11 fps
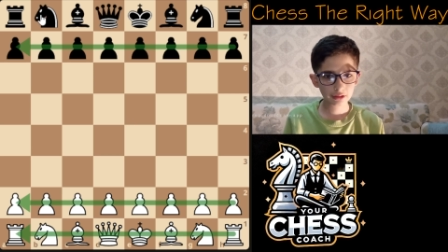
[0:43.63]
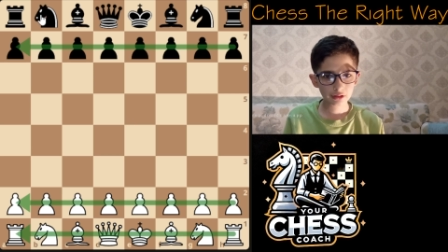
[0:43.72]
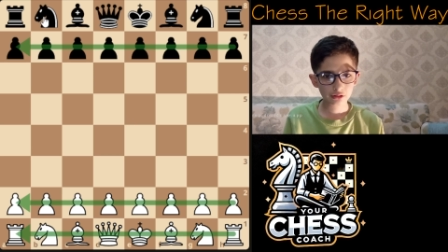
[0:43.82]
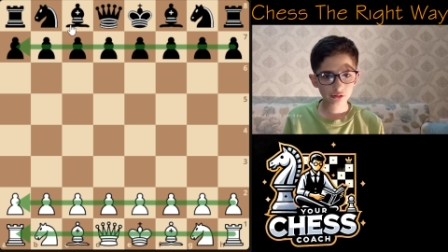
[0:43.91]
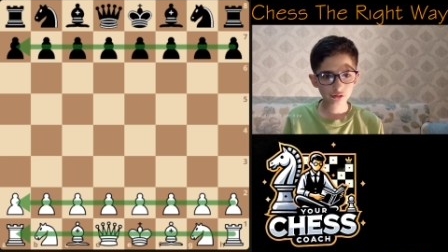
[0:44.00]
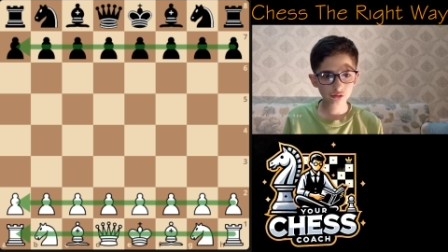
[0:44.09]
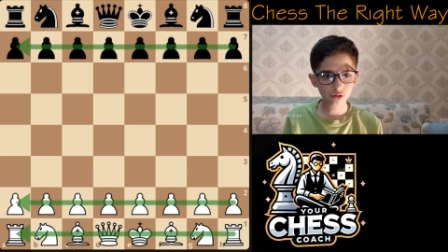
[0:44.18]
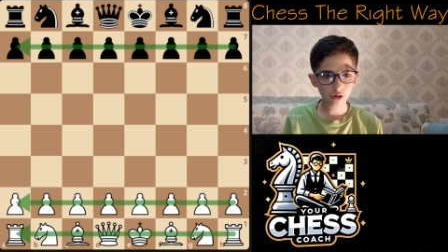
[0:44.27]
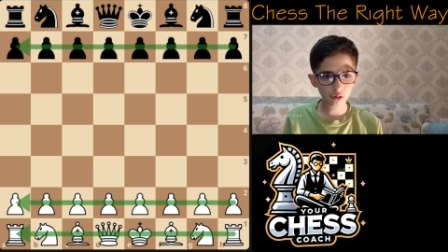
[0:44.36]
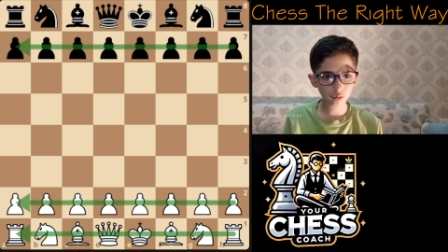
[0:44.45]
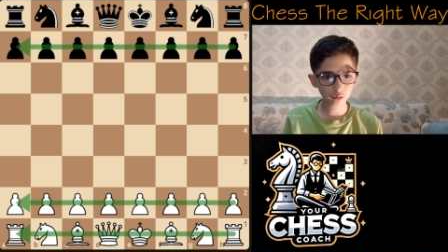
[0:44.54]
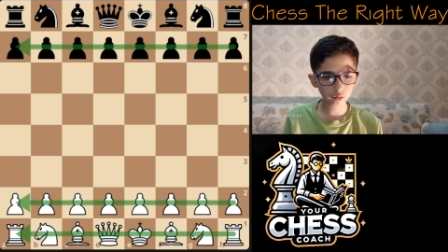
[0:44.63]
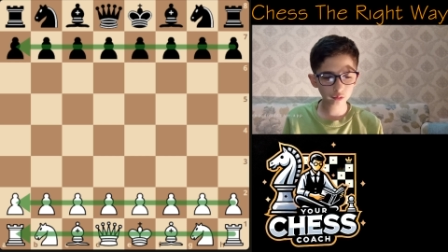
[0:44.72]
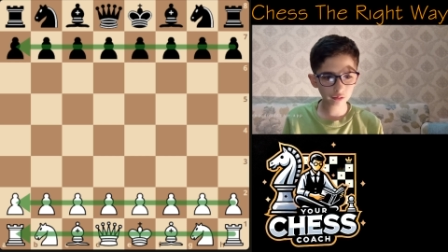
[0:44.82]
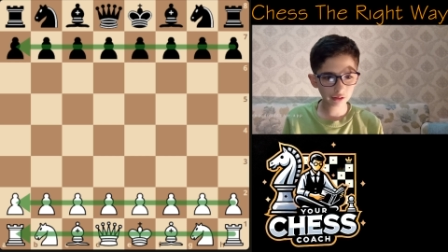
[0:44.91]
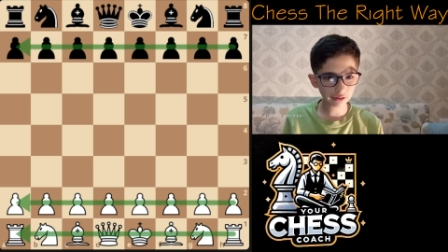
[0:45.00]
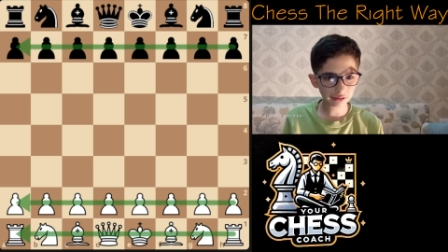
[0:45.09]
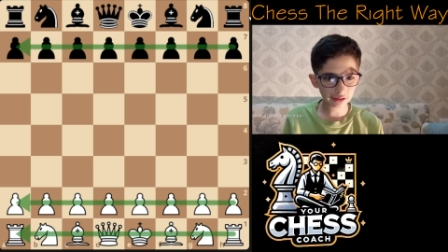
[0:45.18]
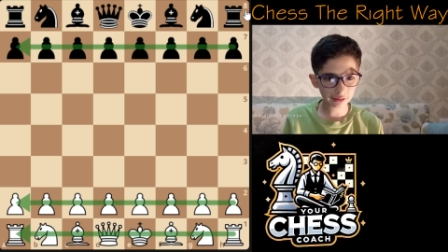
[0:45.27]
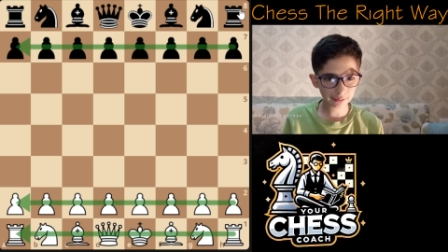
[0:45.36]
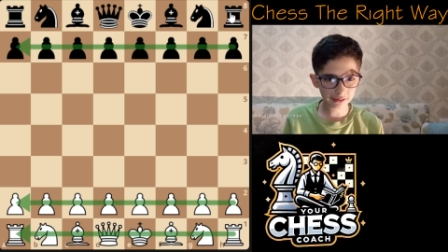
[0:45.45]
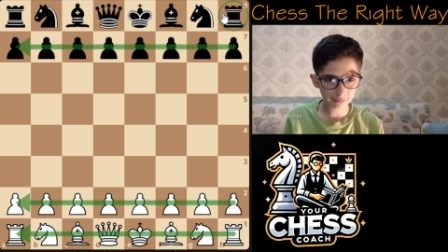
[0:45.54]
So we're
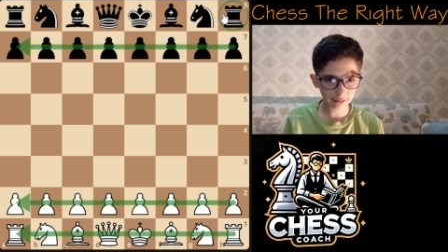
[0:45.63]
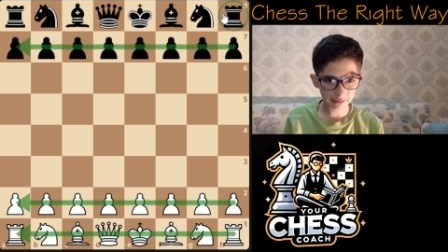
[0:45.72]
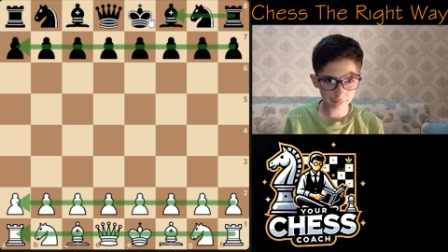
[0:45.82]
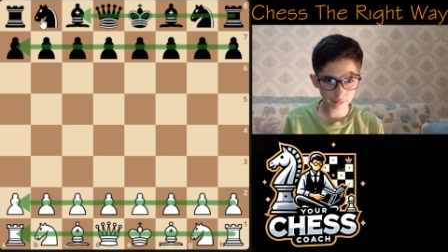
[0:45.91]
gonna be simulating